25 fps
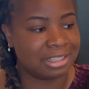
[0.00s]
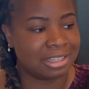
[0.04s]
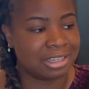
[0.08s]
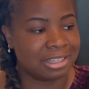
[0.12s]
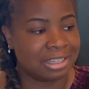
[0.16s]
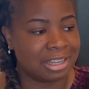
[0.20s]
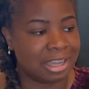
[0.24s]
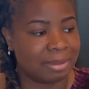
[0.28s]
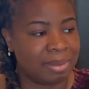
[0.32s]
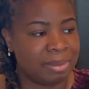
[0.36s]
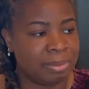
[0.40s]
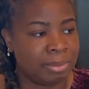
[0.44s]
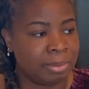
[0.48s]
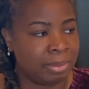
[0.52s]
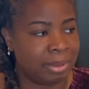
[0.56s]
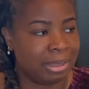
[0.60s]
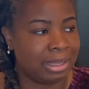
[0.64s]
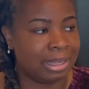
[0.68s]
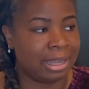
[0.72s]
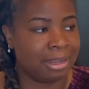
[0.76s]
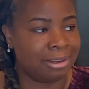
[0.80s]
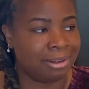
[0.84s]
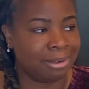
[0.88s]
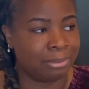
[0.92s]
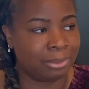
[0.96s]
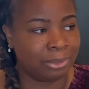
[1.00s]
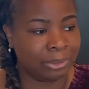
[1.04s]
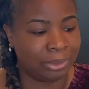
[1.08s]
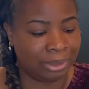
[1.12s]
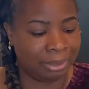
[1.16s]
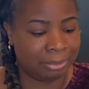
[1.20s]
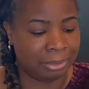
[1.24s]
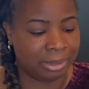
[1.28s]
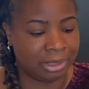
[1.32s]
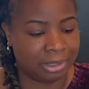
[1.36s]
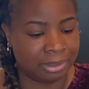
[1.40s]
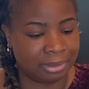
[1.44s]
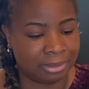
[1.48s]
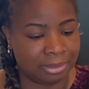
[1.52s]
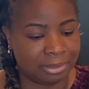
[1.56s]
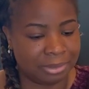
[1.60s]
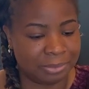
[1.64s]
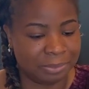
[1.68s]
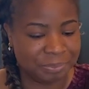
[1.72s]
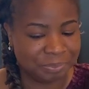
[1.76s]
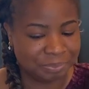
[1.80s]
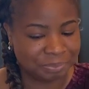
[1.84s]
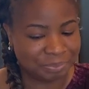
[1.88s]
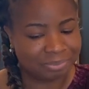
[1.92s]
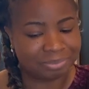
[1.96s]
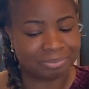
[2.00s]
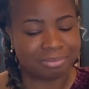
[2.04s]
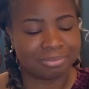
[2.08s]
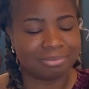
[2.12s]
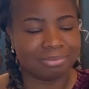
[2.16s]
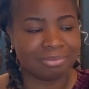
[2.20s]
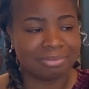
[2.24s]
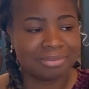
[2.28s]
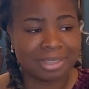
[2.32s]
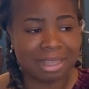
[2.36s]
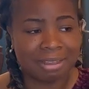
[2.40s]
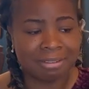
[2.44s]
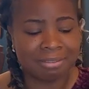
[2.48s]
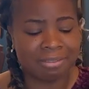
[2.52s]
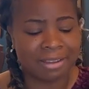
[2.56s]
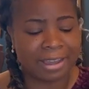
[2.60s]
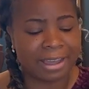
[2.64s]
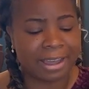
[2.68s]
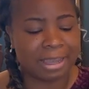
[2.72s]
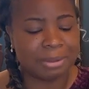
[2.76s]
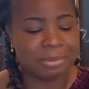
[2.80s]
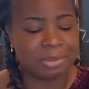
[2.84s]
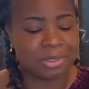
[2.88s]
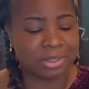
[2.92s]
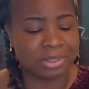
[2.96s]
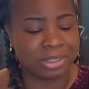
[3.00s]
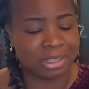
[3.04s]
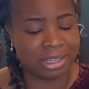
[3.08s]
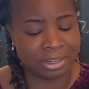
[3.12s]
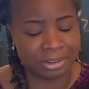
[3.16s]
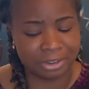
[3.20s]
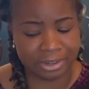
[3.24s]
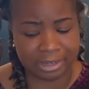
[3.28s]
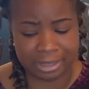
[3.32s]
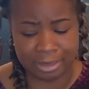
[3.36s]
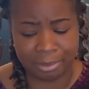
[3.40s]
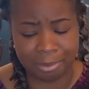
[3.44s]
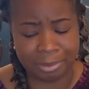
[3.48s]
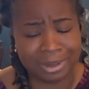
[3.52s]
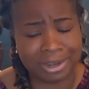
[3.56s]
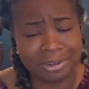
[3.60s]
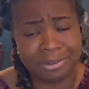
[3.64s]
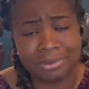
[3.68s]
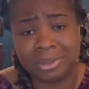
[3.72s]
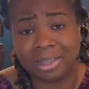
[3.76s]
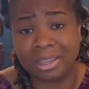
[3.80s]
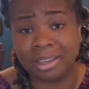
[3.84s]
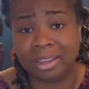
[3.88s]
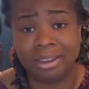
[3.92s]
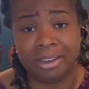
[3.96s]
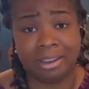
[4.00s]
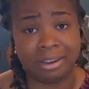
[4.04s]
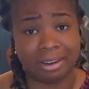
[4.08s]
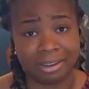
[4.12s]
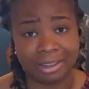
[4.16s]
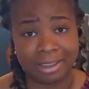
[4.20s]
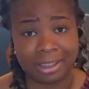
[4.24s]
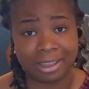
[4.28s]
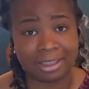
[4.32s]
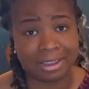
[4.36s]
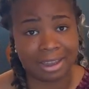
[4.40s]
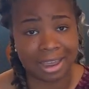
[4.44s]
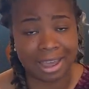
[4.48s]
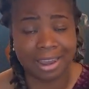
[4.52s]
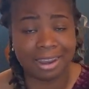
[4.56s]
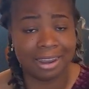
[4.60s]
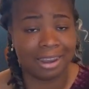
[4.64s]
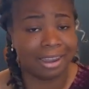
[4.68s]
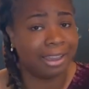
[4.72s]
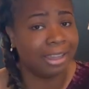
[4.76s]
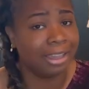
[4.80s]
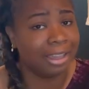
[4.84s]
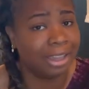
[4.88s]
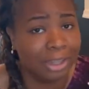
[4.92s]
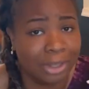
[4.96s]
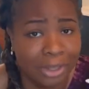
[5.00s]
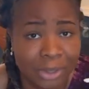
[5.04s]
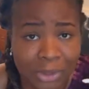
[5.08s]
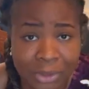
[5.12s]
because like people be clowning bohemian vibes on the internet, but I don't care. Like, I like